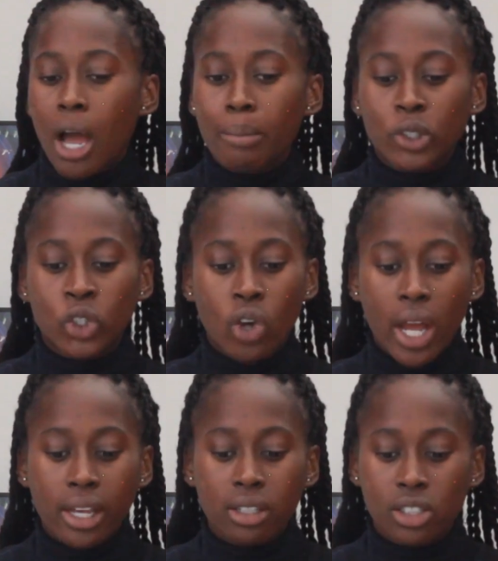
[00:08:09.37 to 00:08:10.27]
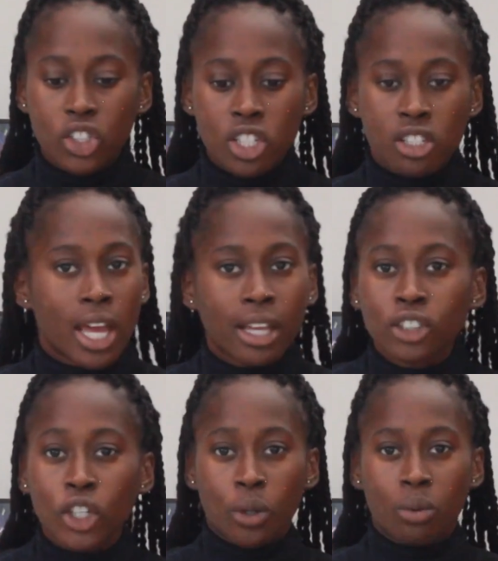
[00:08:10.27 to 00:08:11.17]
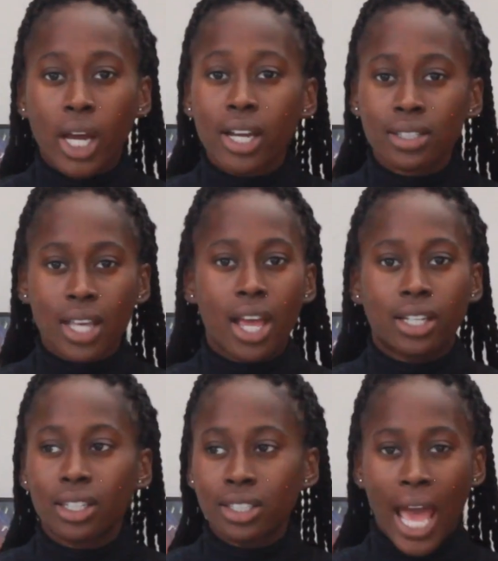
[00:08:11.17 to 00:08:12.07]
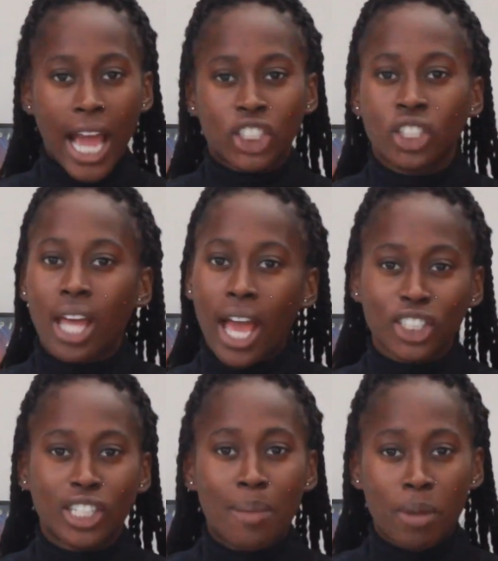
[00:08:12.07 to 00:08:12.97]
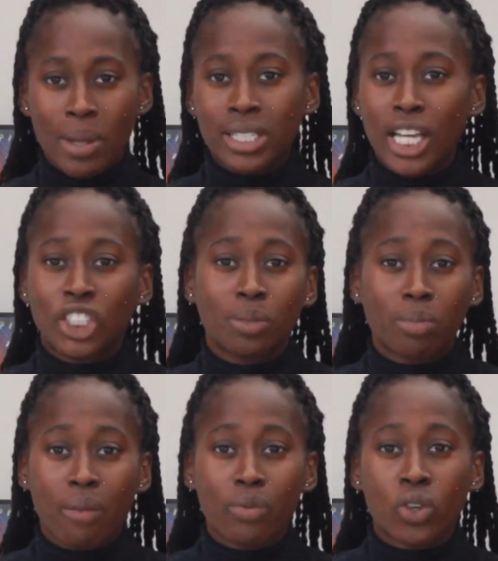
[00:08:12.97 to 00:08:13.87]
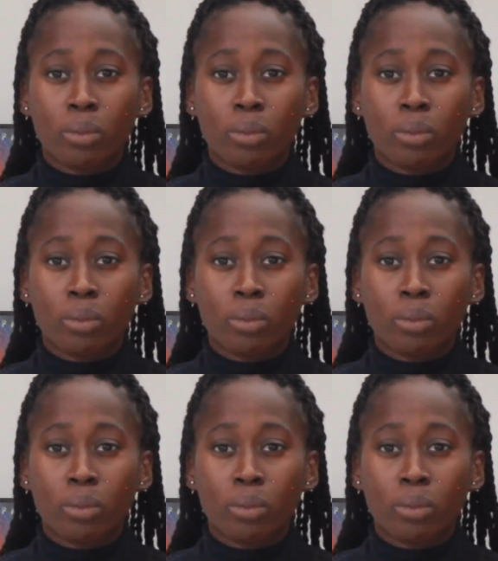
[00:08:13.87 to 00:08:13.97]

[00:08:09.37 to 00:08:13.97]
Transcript: I'm just trying to just do, like I said, it's action implementation month.